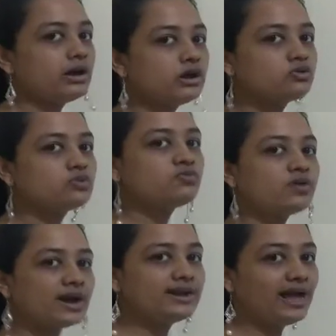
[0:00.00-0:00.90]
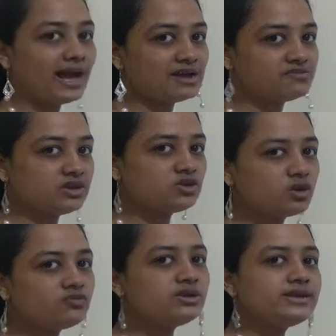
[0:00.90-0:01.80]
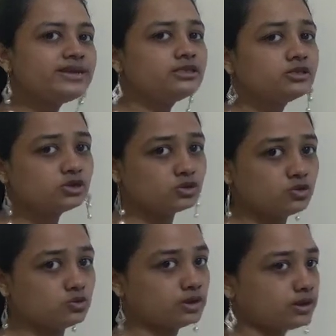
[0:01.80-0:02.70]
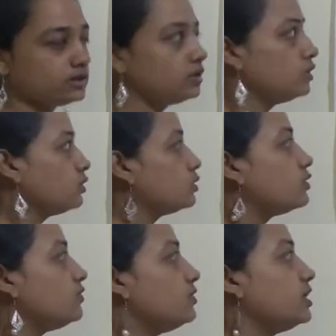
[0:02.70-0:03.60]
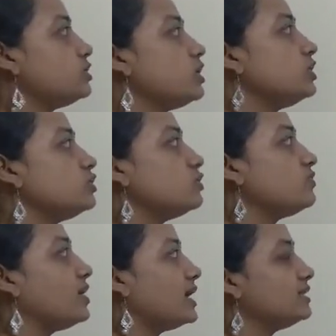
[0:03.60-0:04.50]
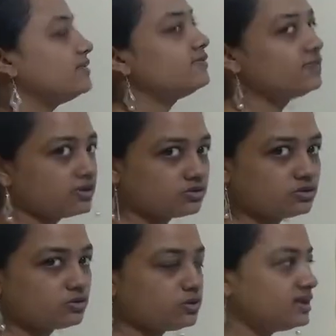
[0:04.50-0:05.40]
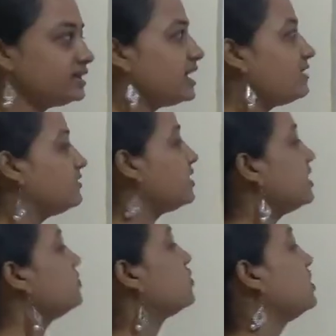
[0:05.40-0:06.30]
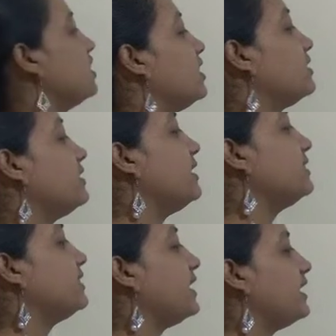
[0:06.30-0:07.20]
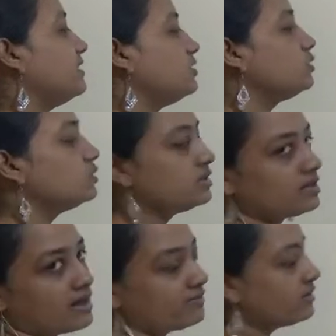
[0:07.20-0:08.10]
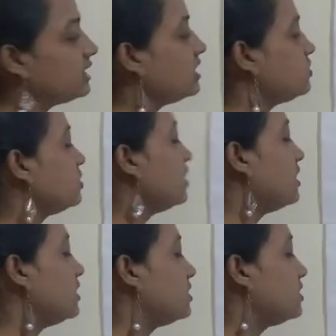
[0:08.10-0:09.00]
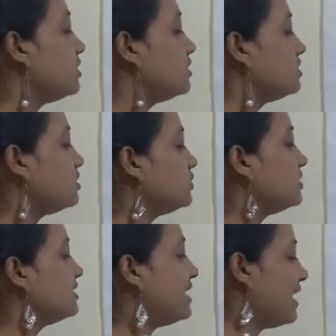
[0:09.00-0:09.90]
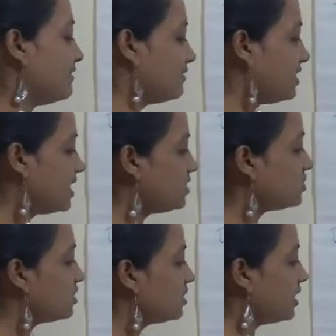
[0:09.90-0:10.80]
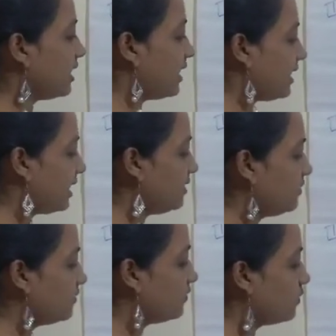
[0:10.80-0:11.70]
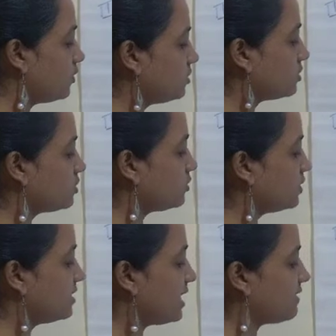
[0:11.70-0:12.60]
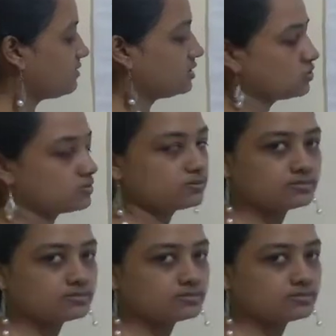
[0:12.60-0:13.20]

I should find average of each student. So first I should find the first student's average, next second student's average, third student's average and fourth student's average.